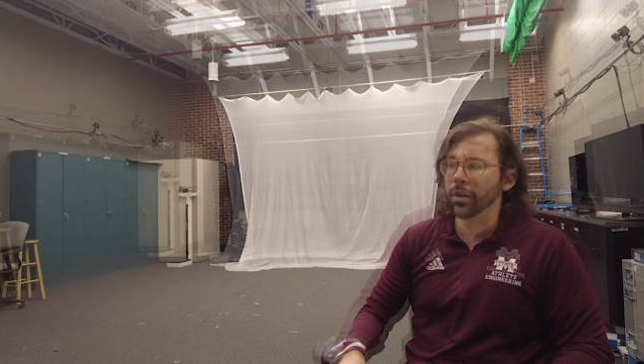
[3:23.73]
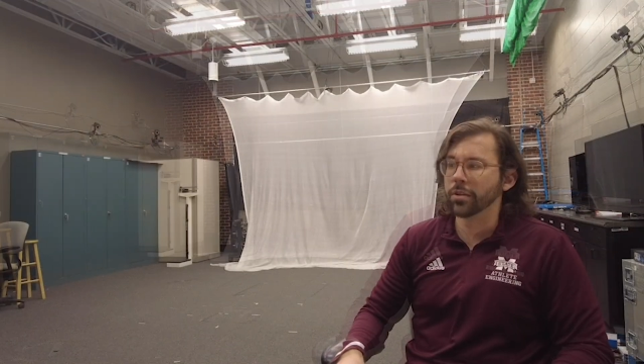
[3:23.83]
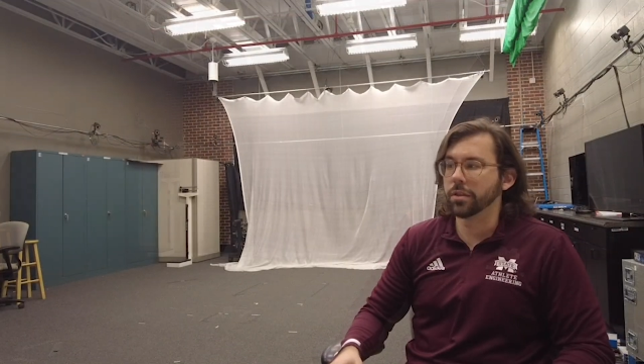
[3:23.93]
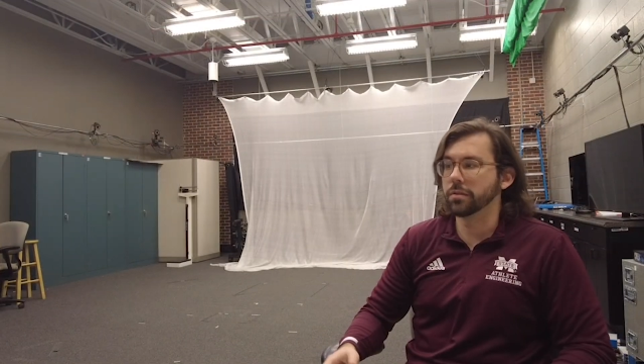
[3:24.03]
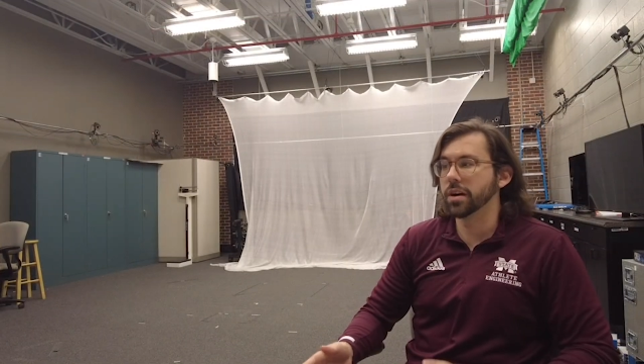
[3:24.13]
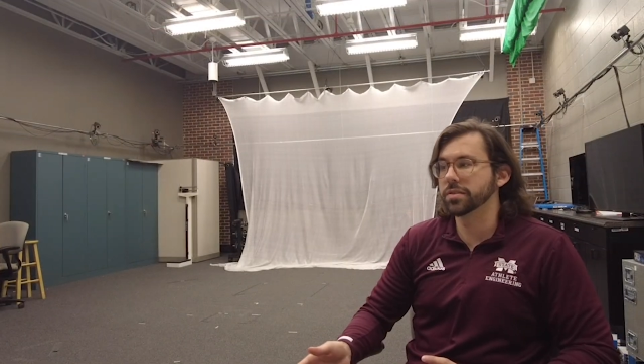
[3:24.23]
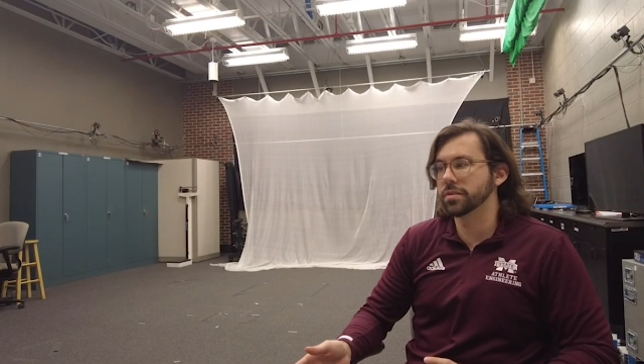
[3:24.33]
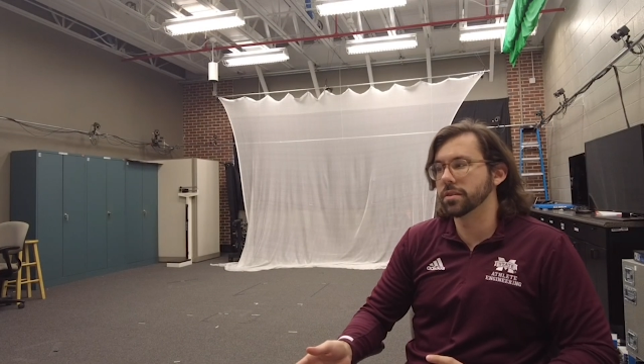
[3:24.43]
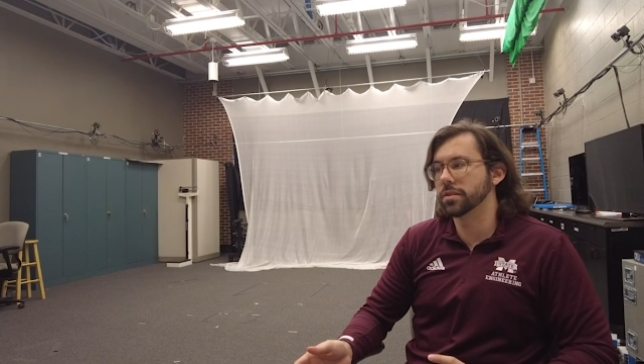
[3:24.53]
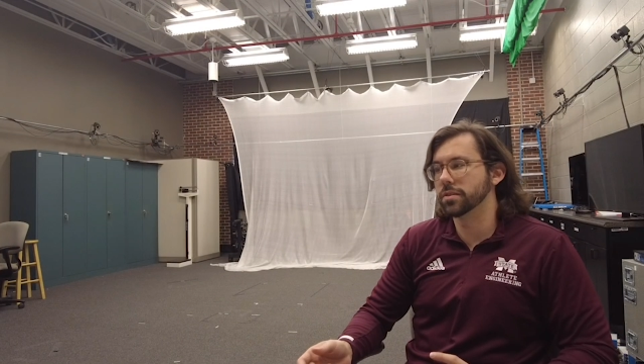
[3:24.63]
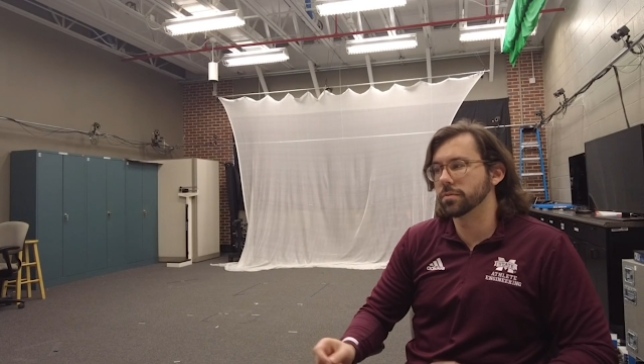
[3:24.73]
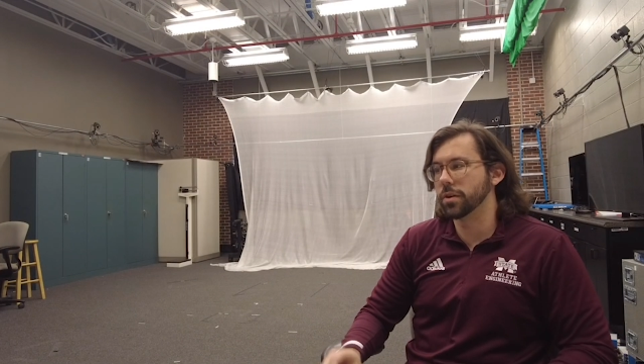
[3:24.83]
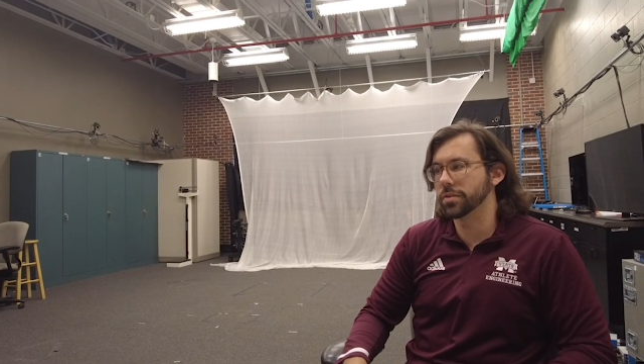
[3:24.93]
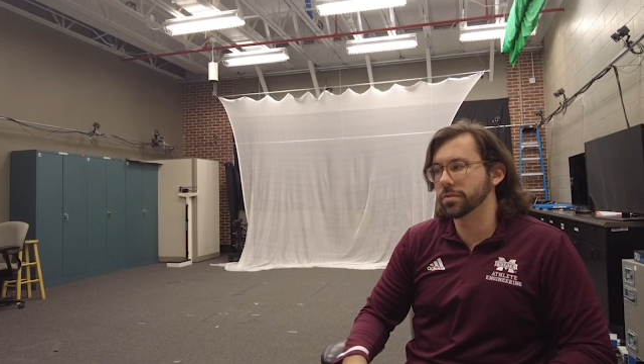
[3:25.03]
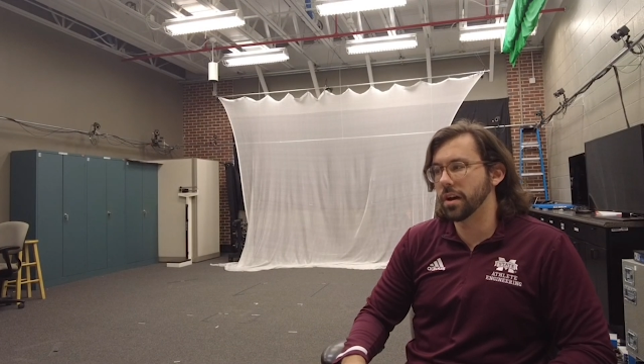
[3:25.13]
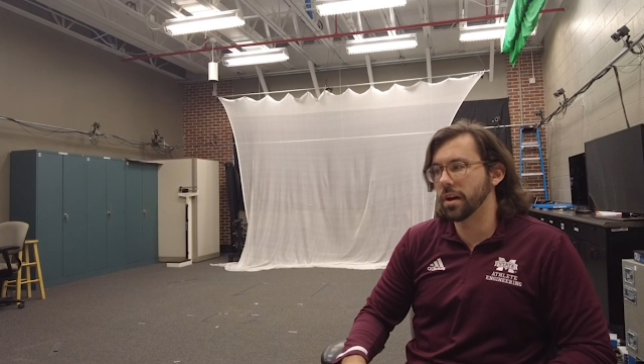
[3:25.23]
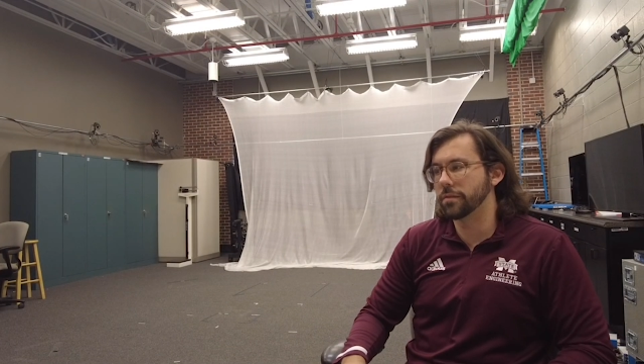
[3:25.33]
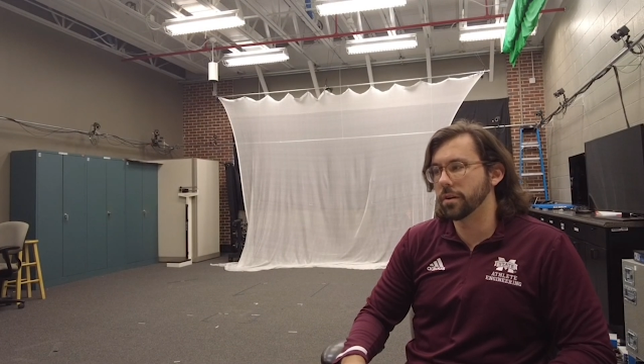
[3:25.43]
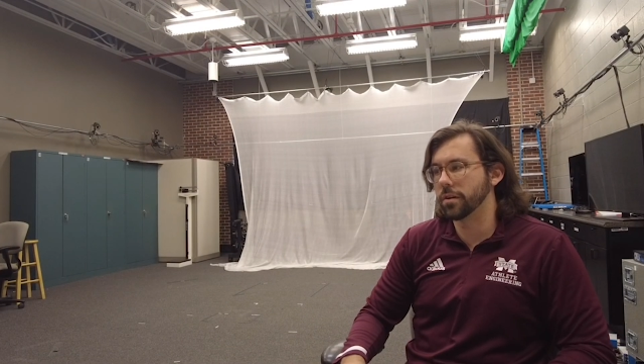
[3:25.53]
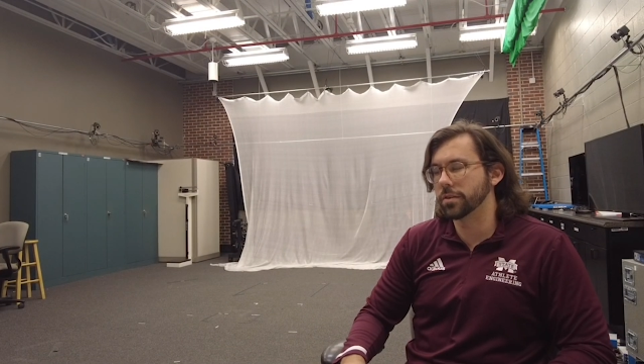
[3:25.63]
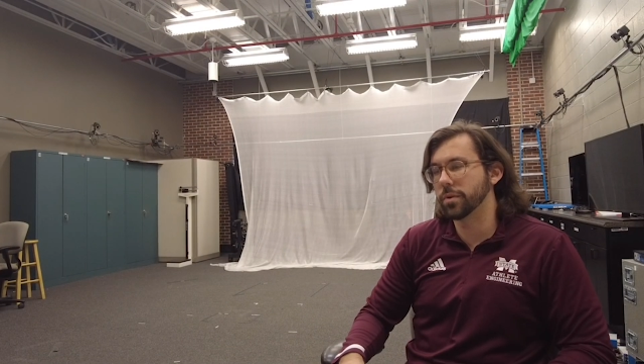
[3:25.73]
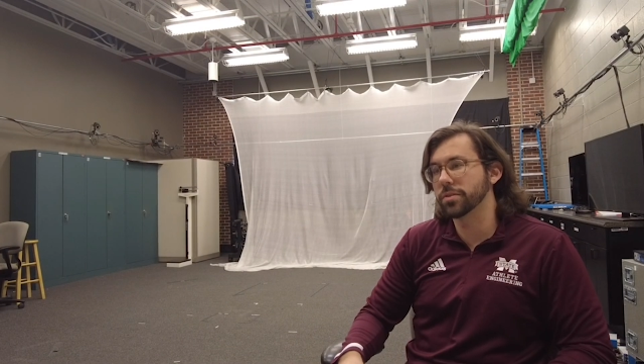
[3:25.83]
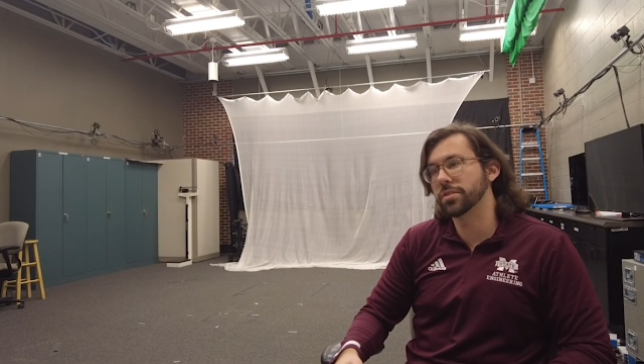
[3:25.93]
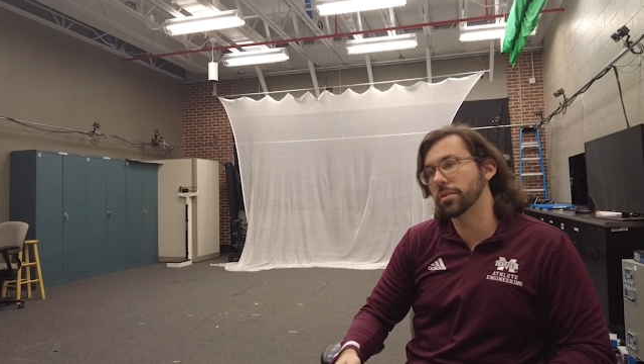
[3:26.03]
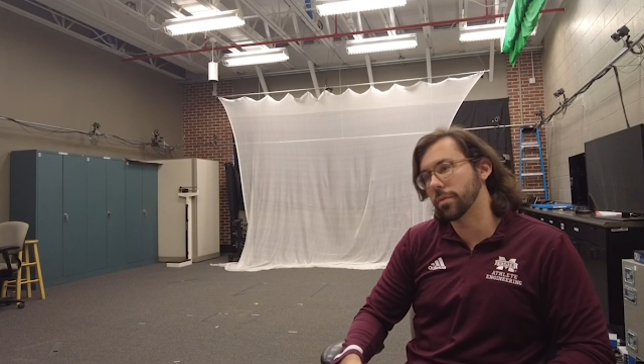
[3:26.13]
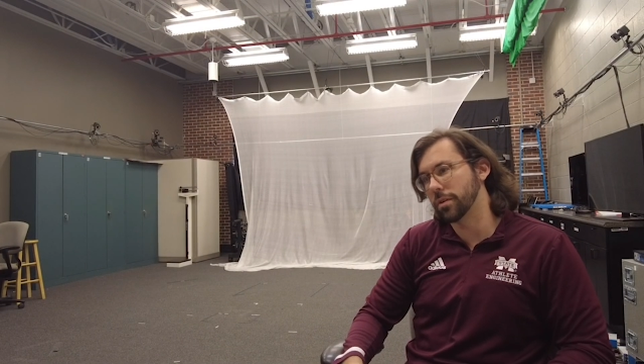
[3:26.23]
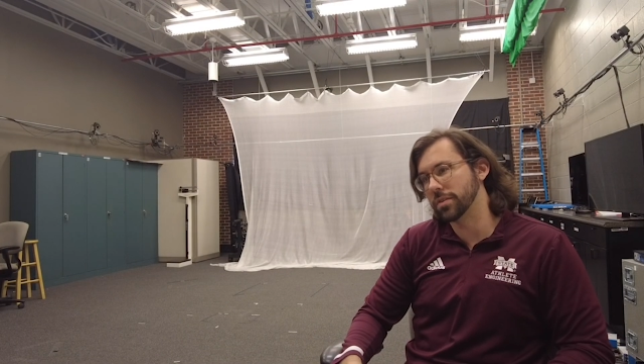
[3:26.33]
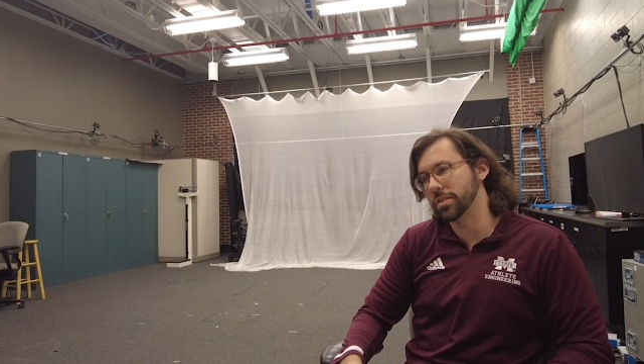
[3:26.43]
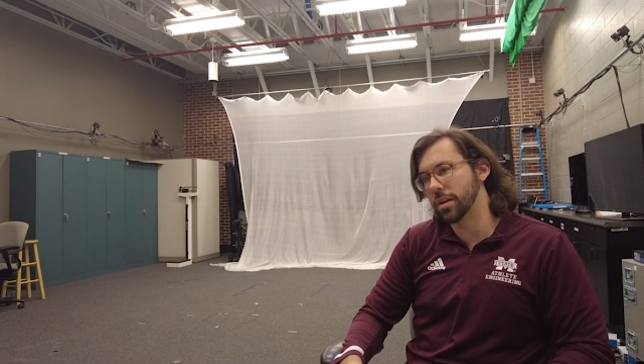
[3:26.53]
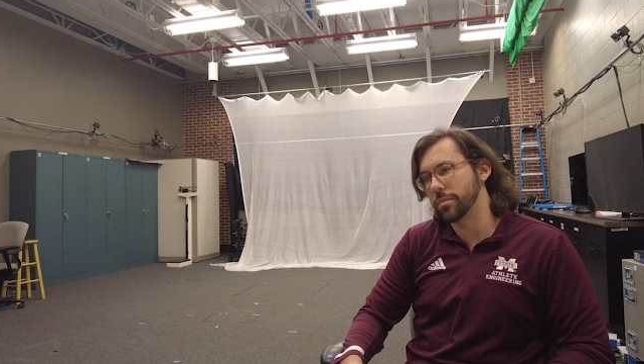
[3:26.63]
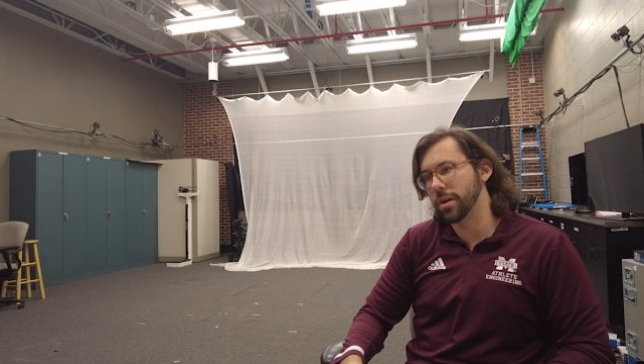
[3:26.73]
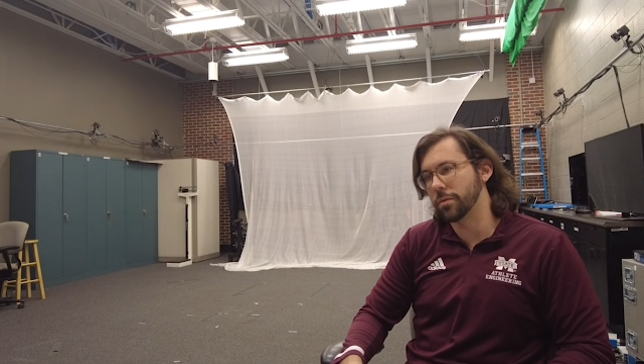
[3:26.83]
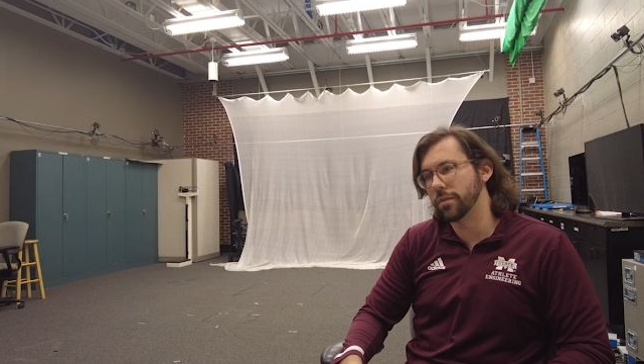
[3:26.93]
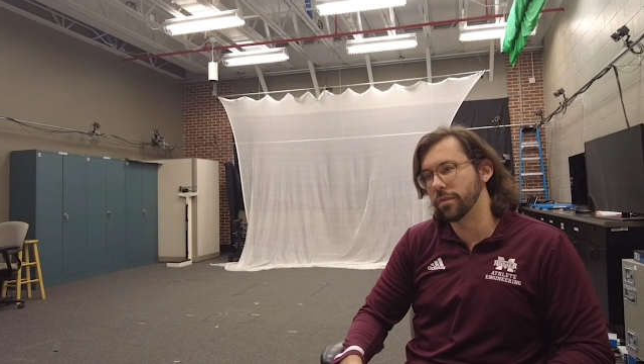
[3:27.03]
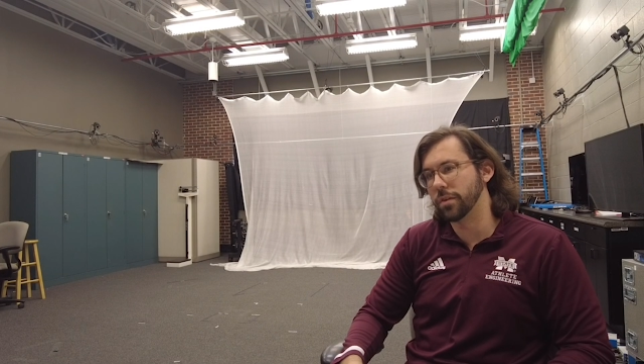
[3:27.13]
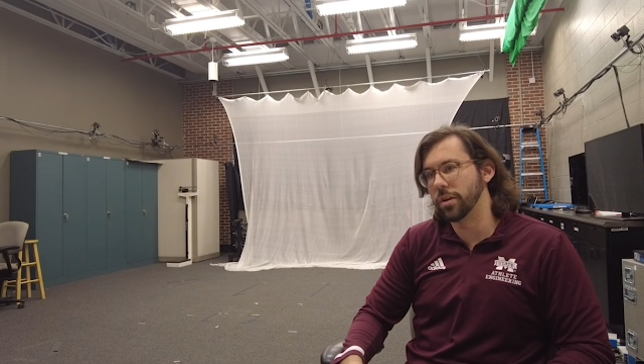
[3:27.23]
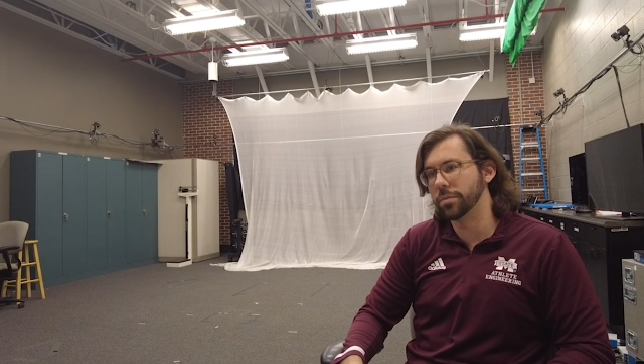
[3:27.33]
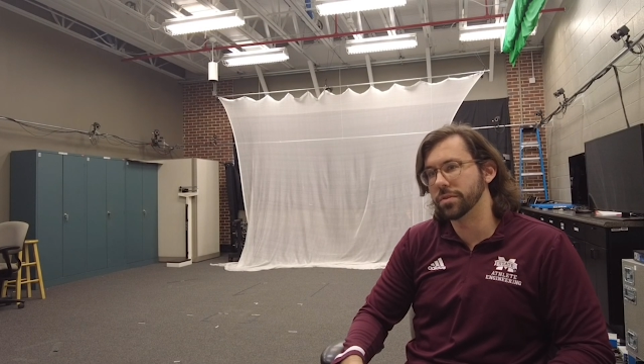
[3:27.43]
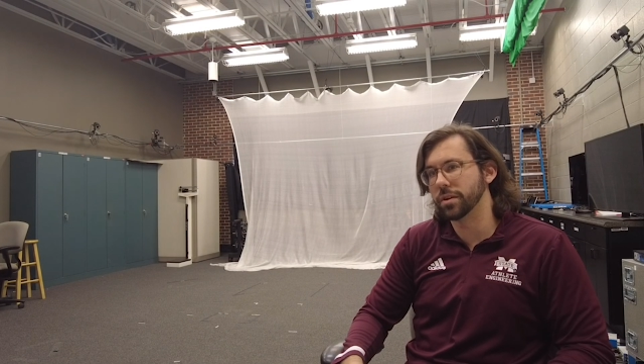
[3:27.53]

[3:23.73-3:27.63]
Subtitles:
And then the last thing is we also have our smart sock prototype that we've developed,